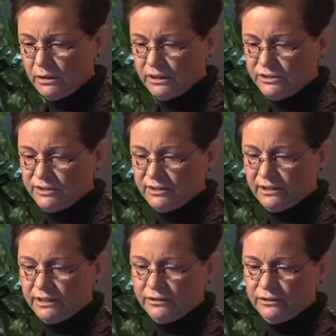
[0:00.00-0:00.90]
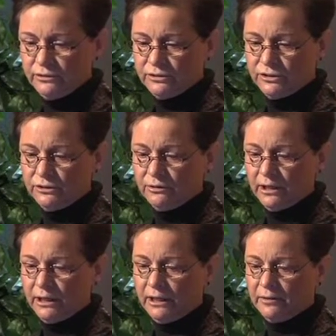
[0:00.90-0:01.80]
And just to let you know too,
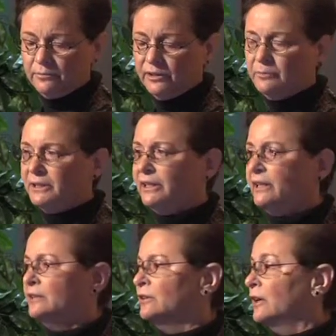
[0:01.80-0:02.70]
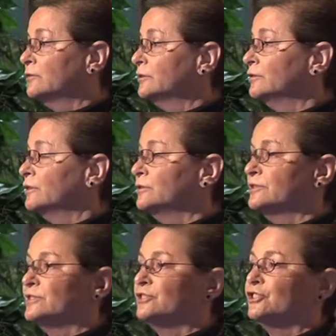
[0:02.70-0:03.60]
we've been getting a lot of referrals
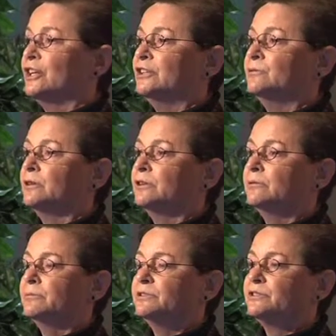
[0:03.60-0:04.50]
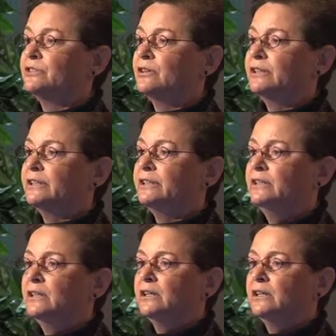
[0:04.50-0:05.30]
since January when we started.